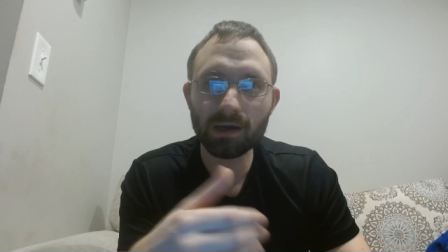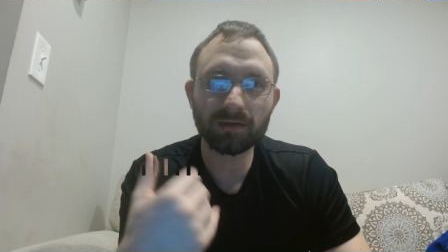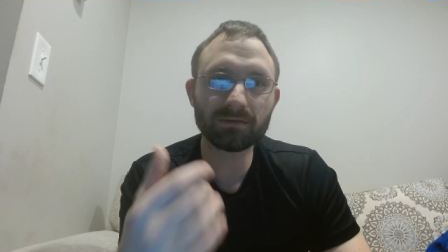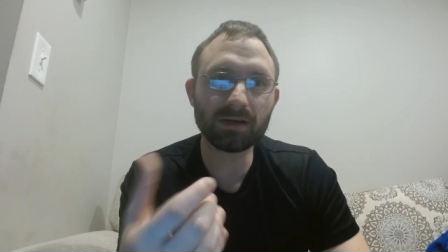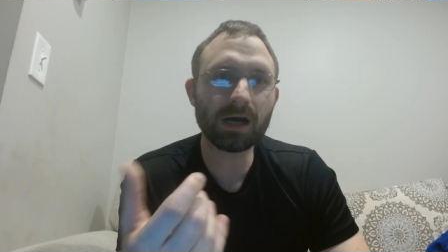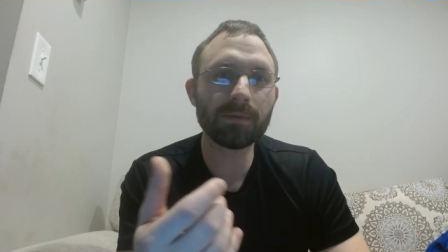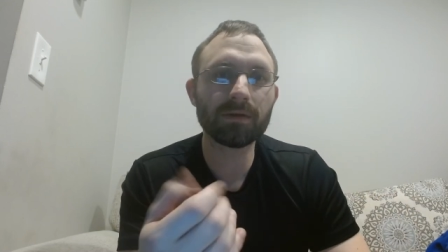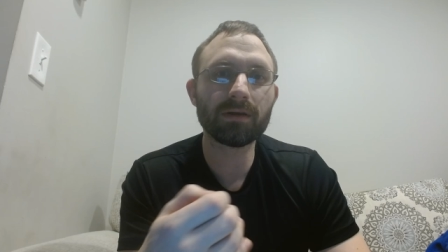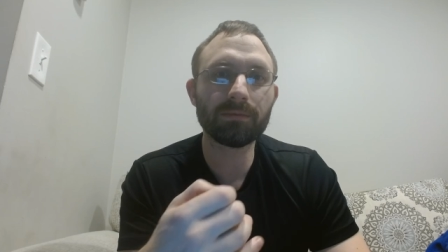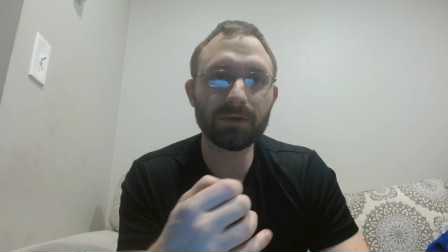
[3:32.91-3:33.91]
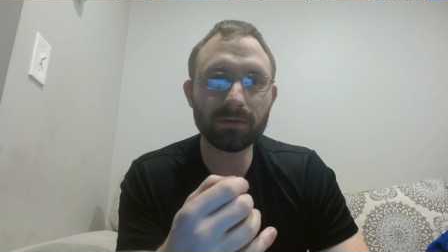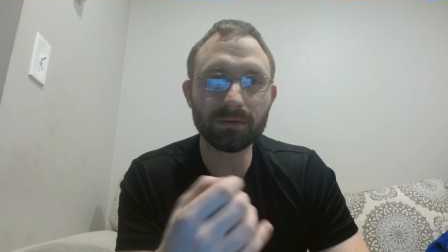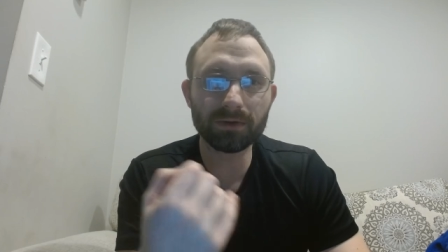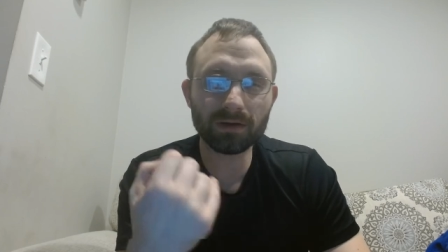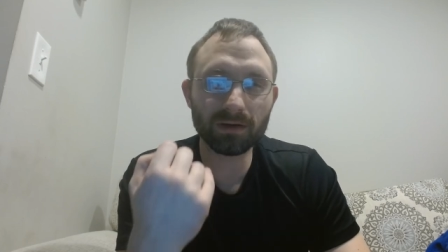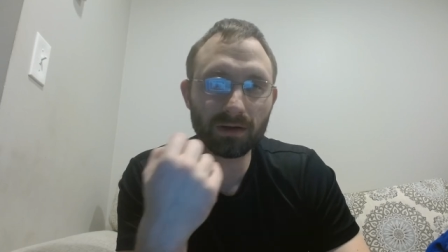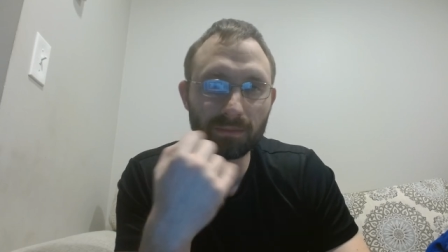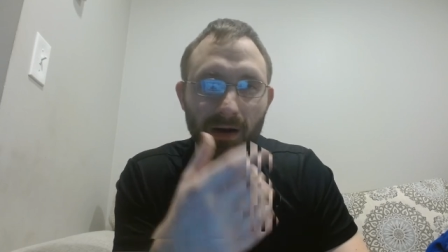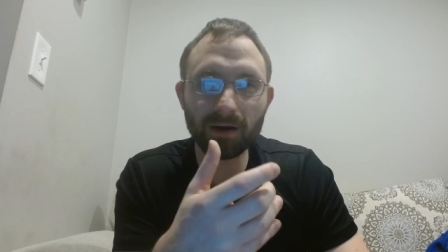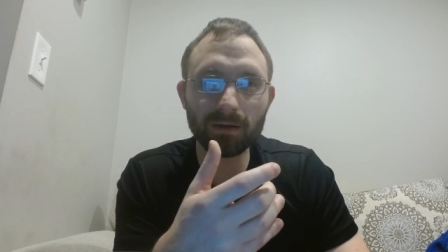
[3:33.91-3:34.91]
the trauma that we were a
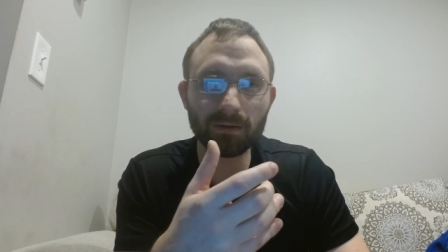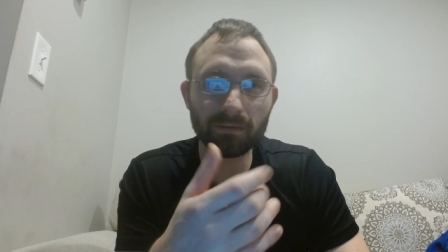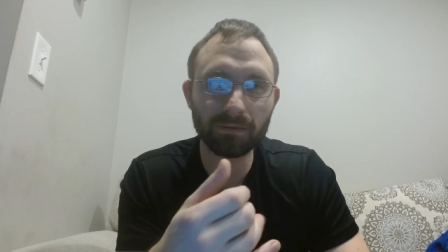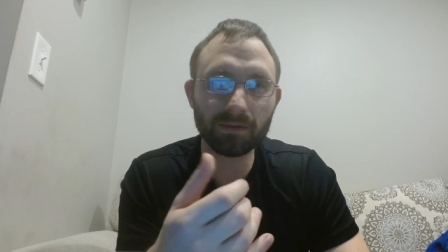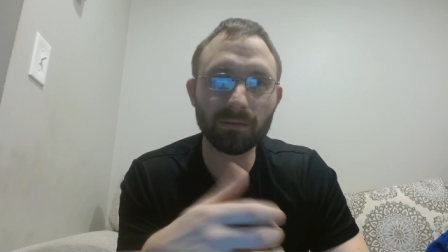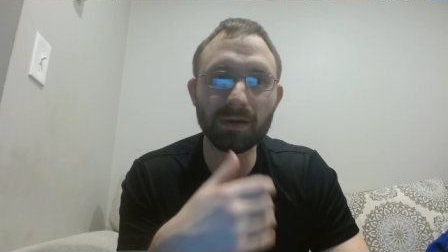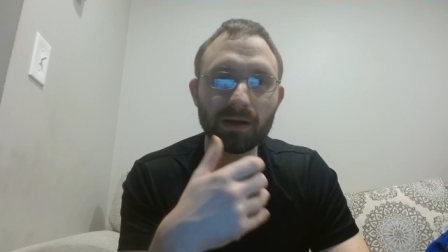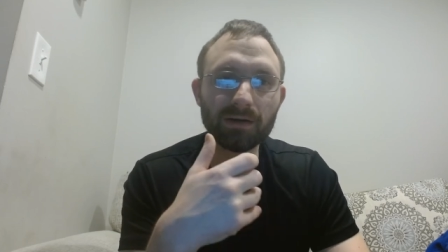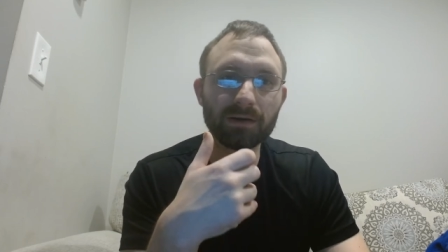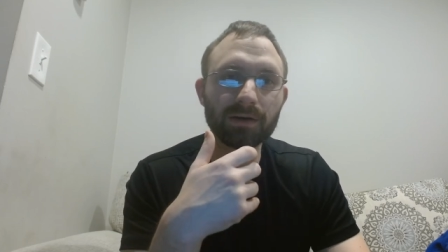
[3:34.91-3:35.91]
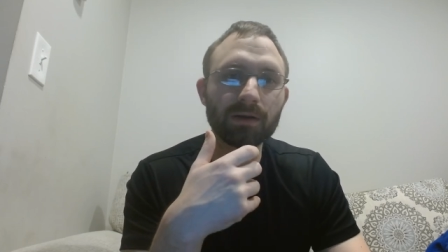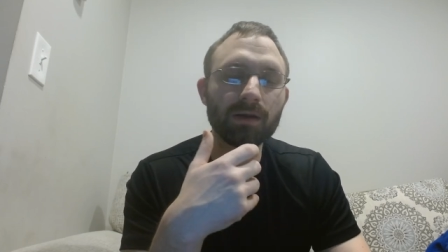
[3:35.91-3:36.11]
part of, the better